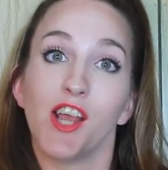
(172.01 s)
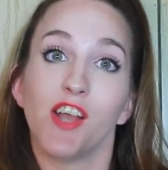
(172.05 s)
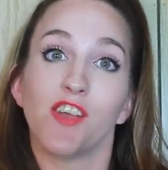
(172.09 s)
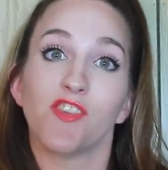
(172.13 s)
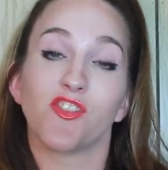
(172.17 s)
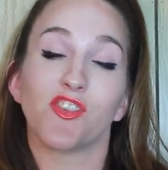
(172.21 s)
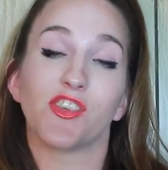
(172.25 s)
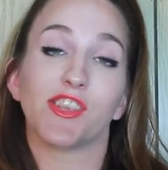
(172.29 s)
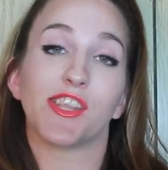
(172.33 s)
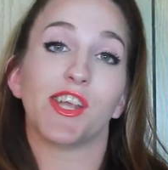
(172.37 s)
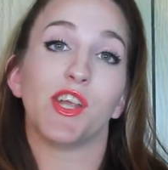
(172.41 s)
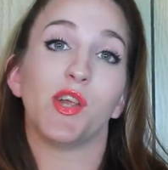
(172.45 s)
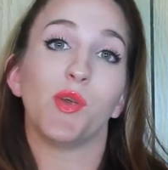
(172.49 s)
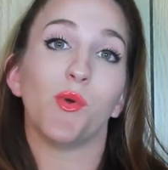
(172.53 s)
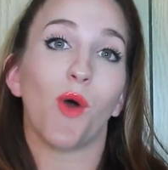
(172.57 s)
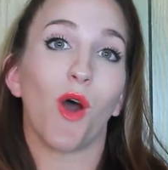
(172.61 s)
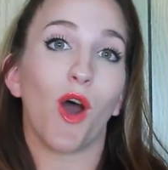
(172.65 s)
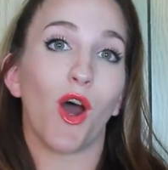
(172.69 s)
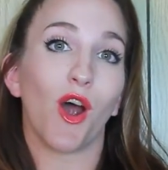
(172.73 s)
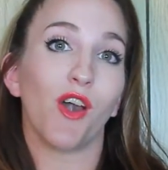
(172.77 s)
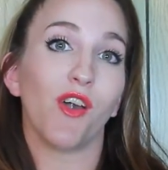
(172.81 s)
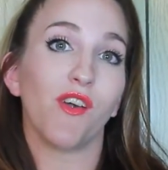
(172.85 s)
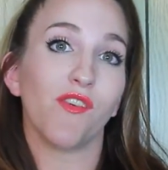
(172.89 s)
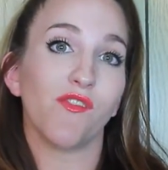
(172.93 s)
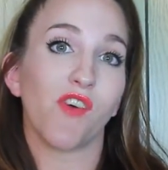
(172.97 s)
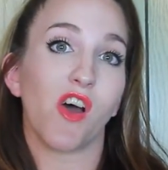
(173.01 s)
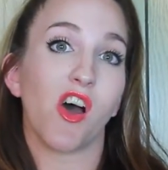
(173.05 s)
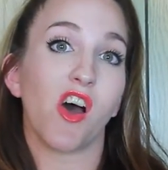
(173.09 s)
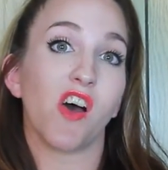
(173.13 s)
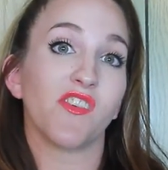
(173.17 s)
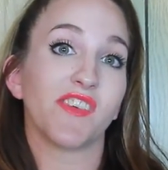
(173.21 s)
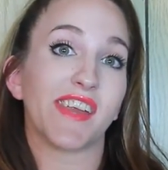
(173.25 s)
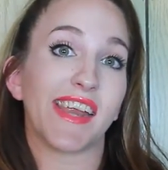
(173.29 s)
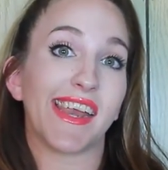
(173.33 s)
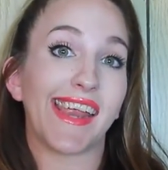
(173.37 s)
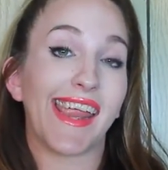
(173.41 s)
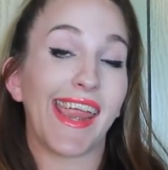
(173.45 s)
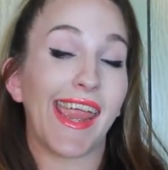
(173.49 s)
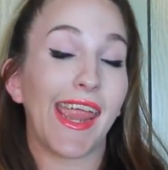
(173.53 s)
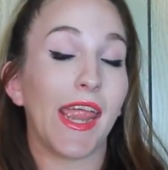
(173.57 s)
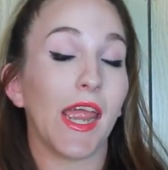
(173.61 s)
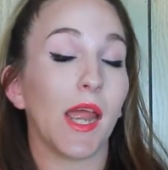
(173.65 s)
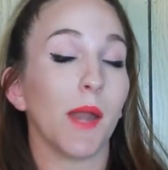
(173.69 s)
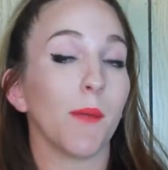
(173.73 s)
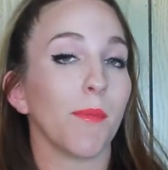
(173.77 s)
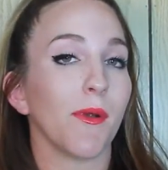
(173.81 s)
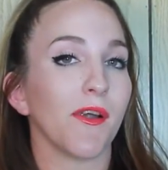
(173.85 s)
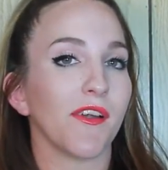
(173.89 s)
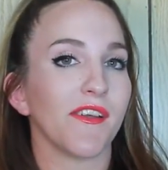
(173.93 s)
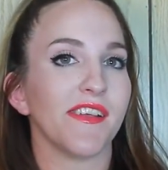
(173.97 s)
so that you are involved and
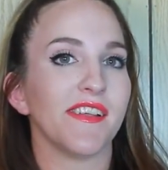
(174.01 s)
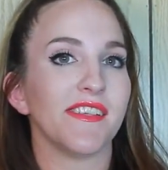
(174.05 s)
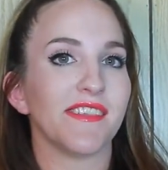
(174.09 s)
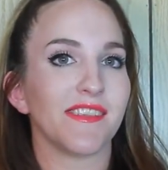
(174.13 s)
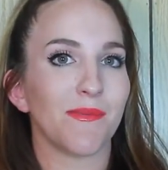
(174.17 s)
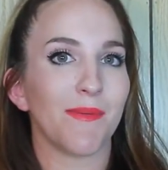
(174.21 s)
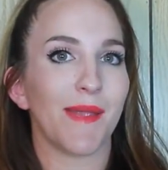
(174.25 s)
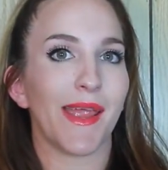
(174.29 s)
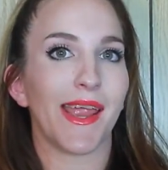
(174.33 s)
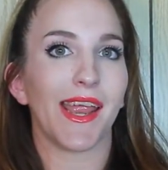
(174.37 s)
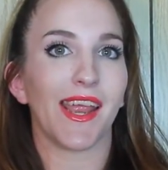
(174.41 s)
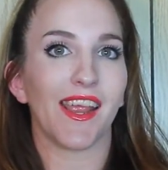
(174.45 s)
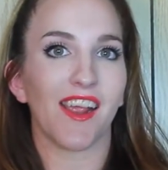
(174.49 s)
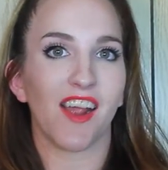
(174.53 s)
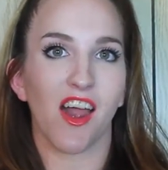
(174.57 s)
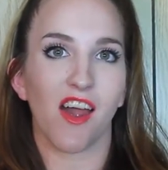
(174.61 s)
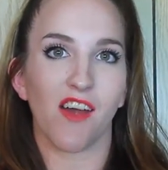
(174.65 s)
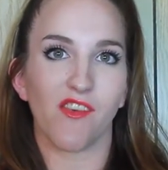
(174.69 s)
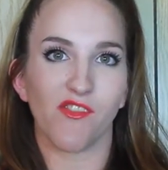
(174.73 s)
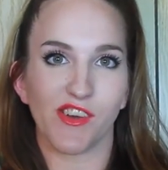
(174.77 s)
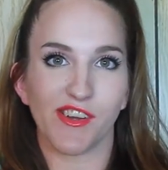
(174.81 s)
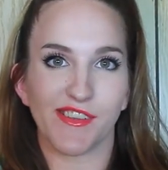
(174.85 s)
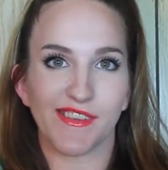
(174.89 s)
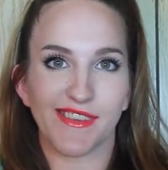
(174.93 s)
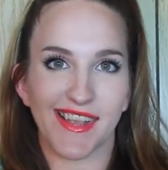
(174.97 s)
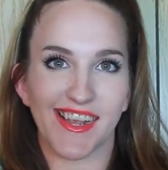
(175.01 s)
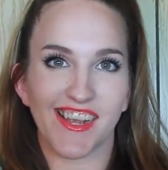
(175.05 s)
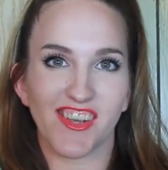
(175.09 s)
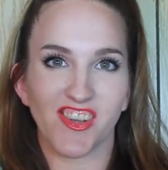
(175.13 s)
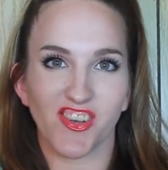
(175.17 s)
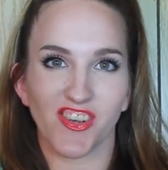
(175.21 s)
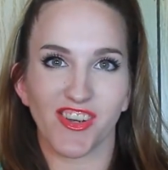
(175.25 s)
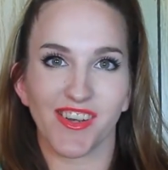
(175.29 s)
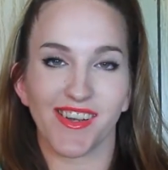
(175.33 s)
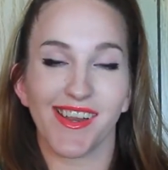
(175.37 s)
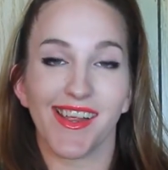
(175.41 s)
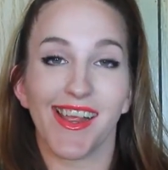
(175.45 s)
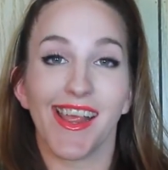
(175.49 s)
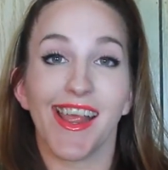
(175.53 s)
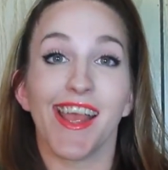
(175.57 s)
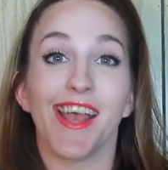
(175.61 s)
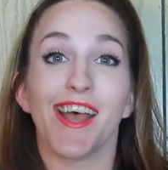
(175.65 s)
can participate in conversation.